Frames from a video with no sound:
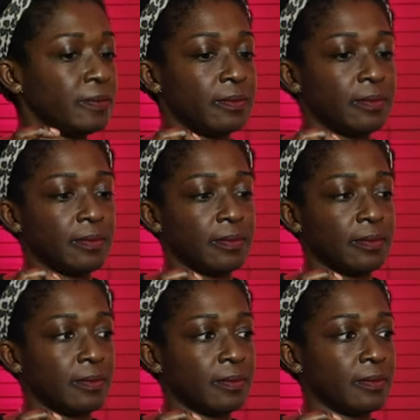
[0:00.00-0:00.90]

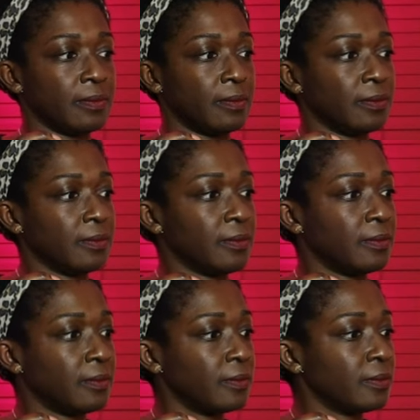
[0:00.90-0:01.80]

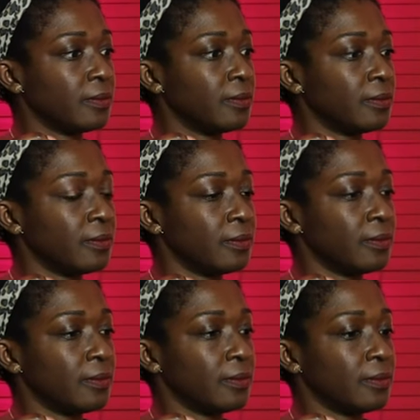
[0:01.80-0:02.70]

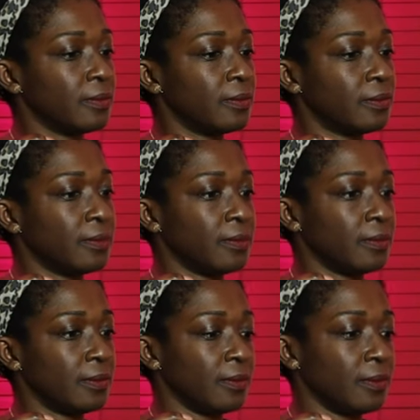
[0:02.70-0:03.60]

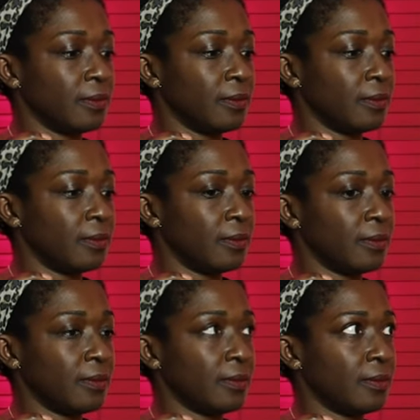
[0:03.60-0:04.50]

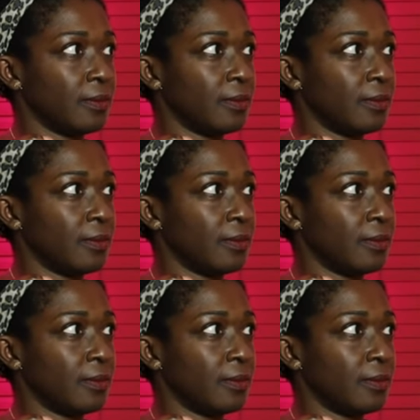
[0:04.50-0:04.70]
(silent)